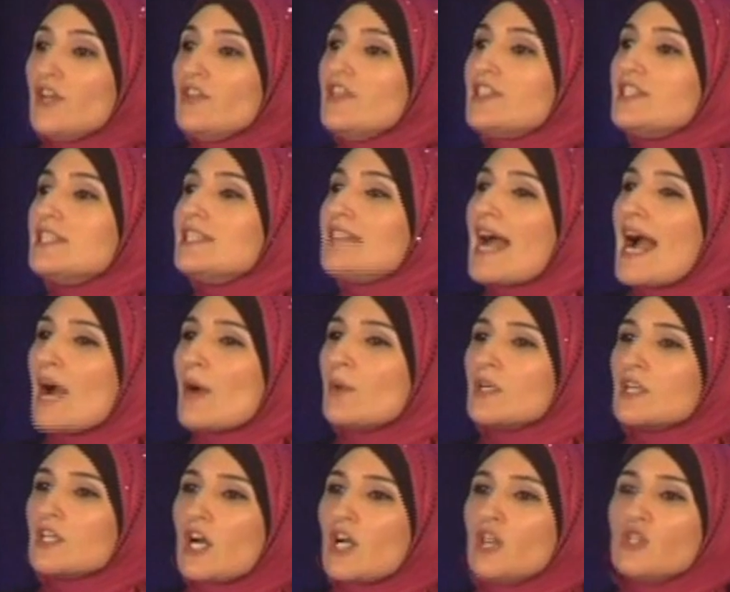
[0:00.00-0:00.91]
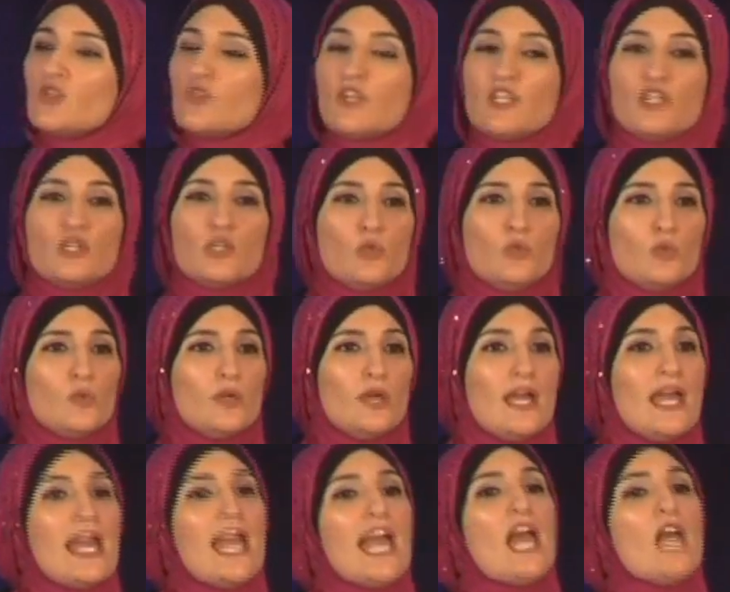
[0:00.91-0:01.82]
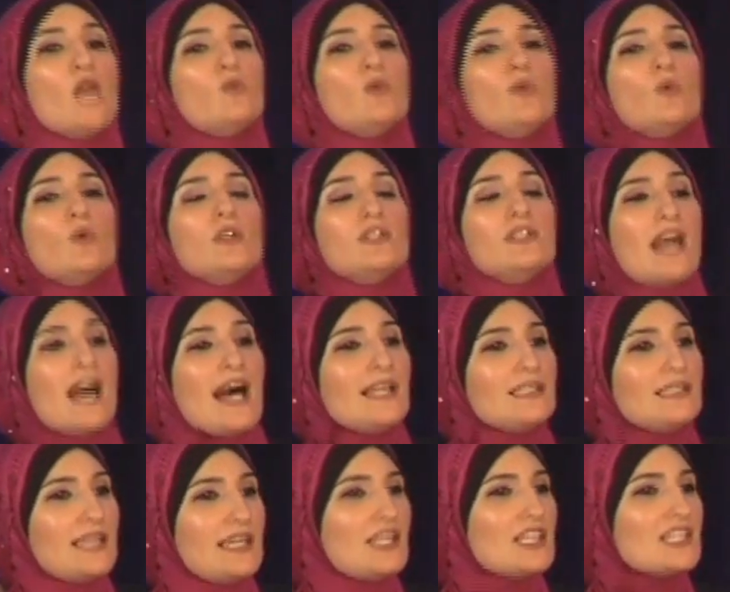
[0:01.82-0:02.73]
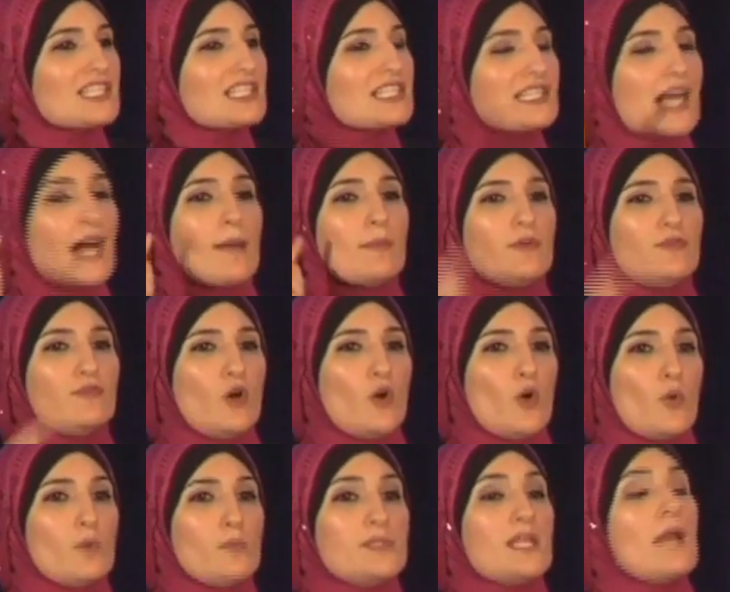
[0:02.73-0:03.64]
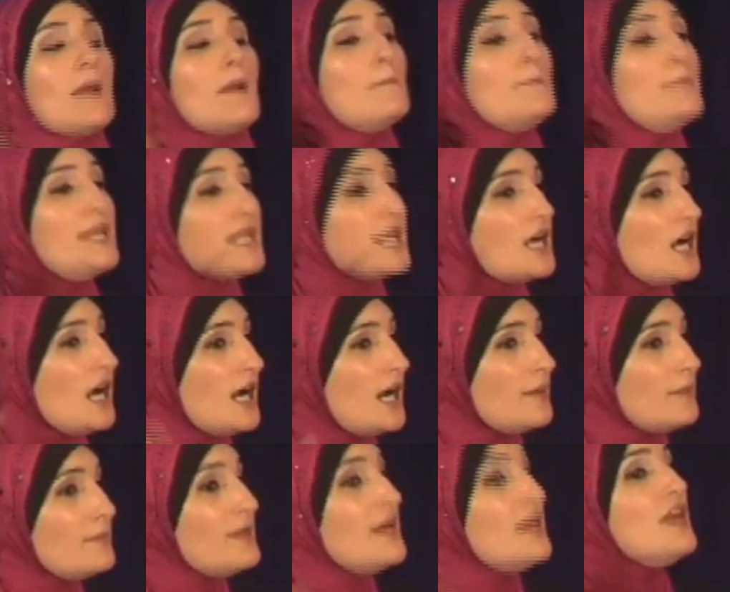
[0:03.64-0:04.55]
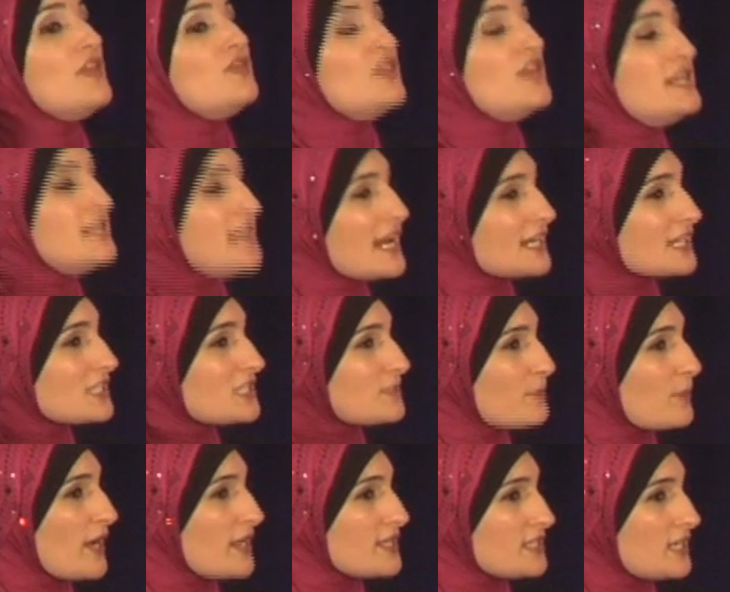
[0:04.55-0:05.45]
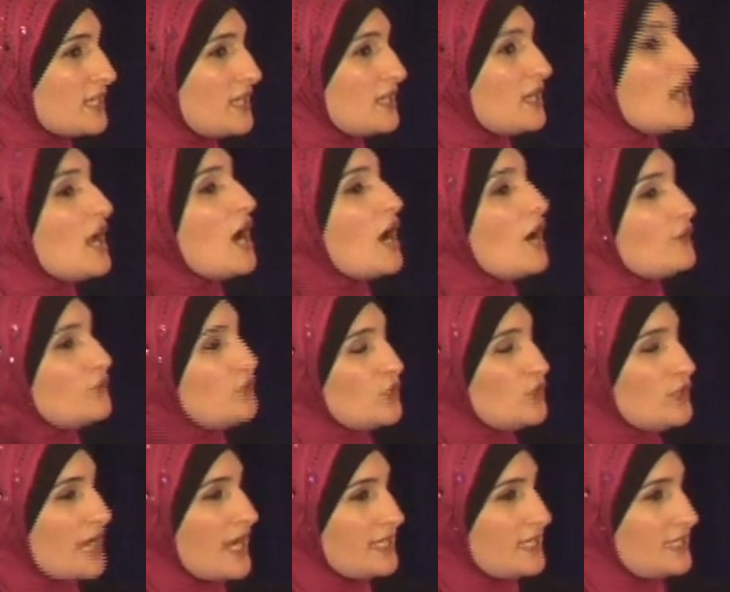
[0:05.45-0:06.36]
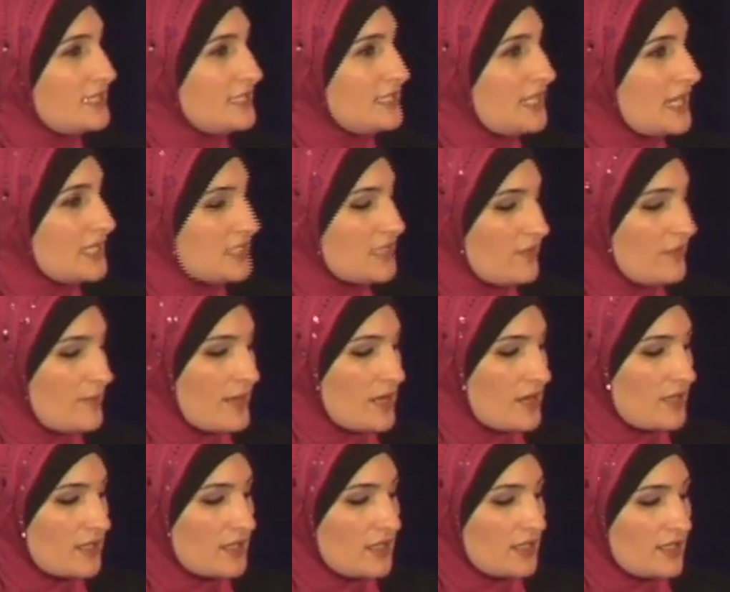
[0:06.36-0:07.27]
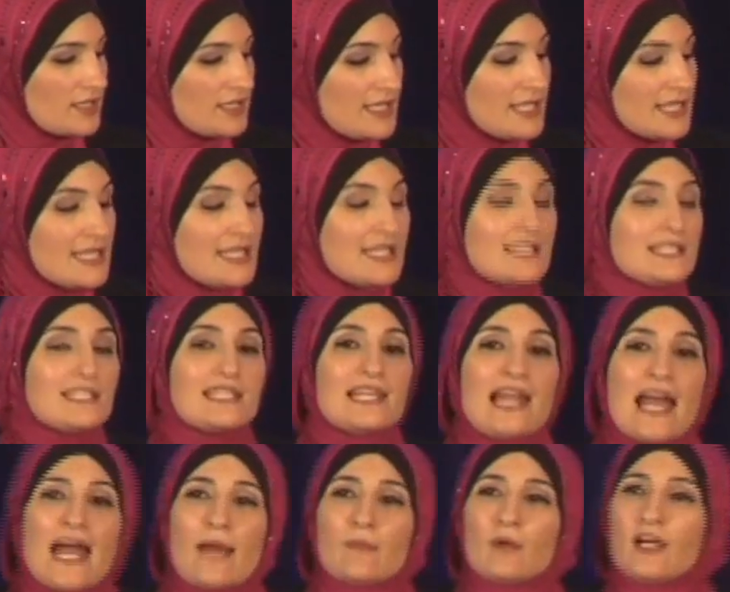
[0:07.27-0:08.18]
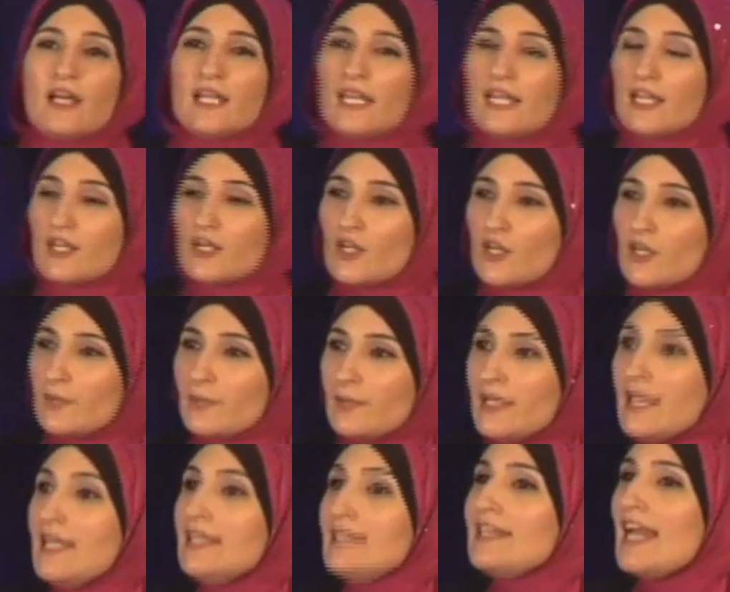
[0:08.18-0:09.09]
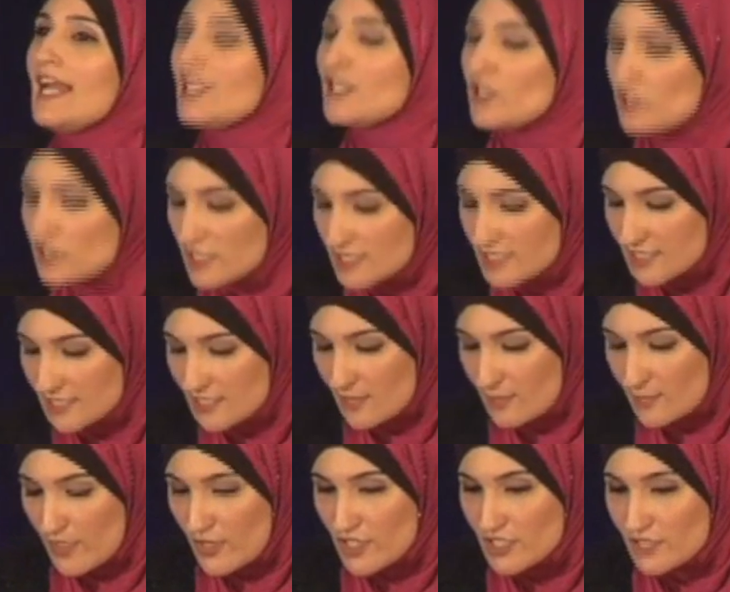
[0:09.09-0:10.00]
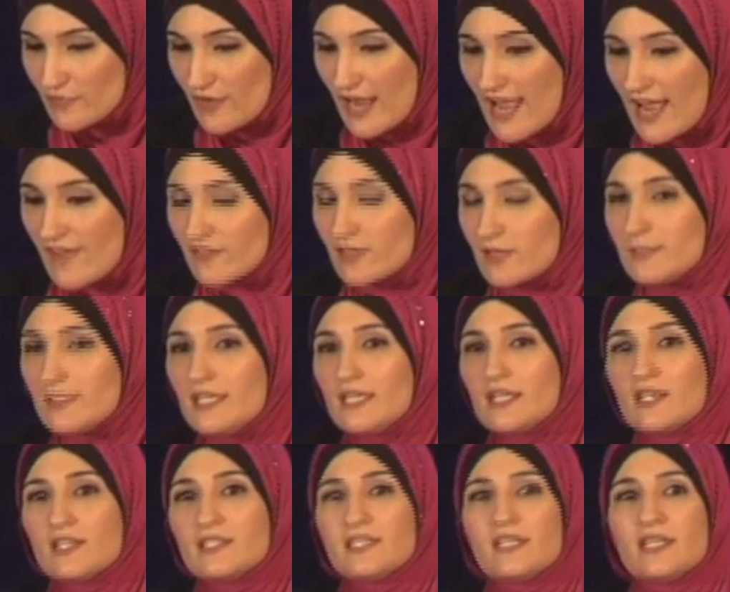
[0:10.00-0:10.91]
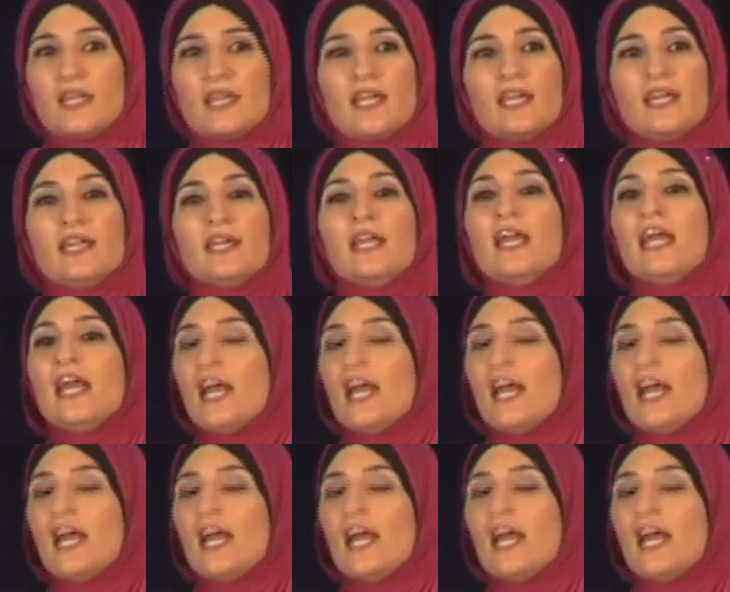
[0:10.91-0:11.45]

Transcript: This is our country too. And we will not let Islamophobes become the next president of the United States of America. Salaam alaikum. Thank you, sisters and brothers, for having me here today.